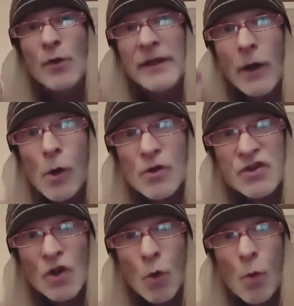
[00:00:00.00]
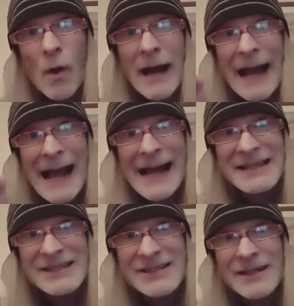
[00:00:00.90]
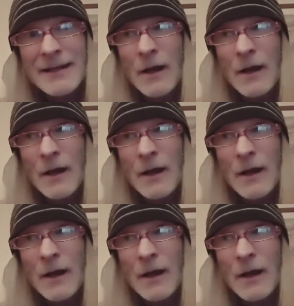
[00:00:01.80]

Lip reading: they also asked